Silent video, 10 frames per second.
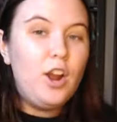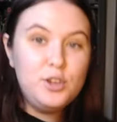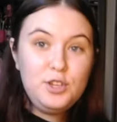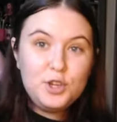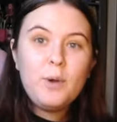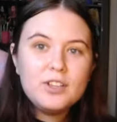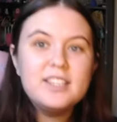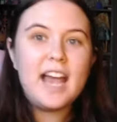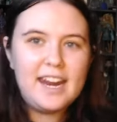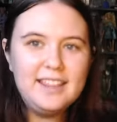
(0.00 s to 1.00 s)
are you you are
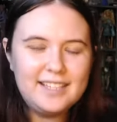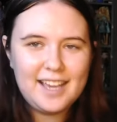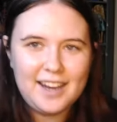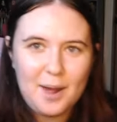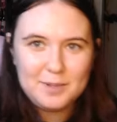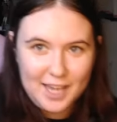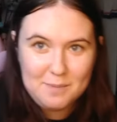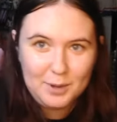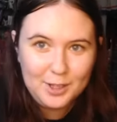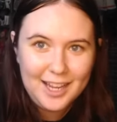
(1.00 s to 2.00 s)
setting this kid up to
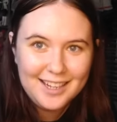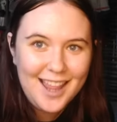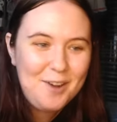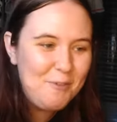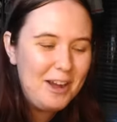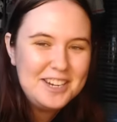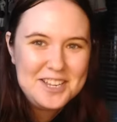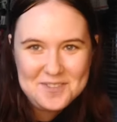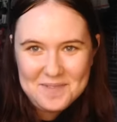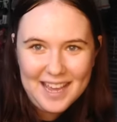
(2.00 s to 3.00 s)
get bullied? Like, what do
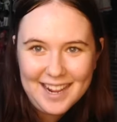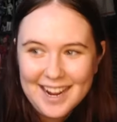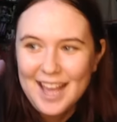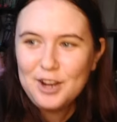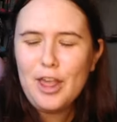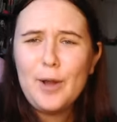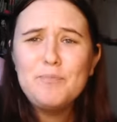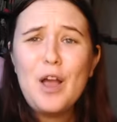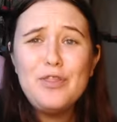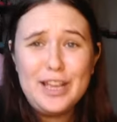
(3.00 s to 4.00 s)
you mean? You're
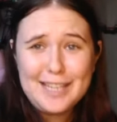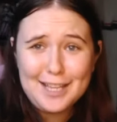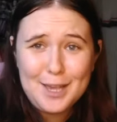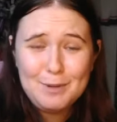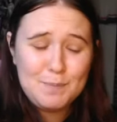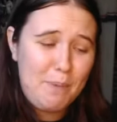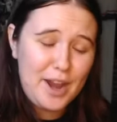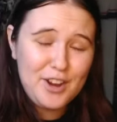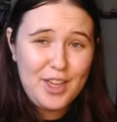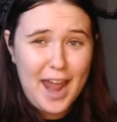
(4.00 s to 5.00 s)
like, this essay was
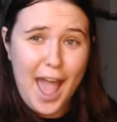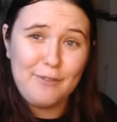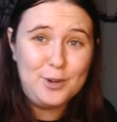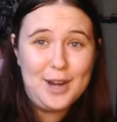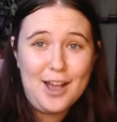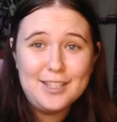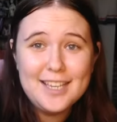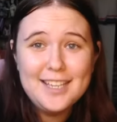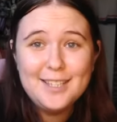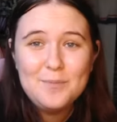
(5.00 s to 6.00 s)
better than everyone
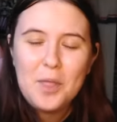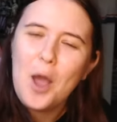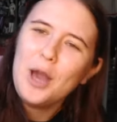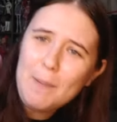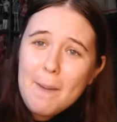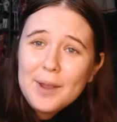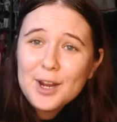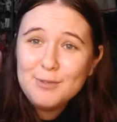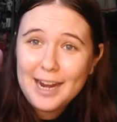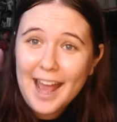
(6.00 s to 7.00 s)
else's. Come up here
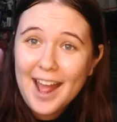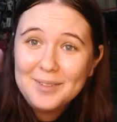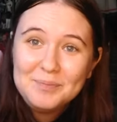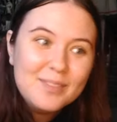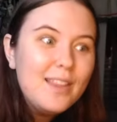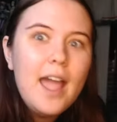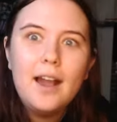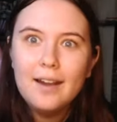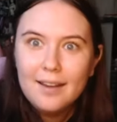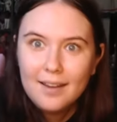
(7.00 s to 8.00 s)
and read it. Like.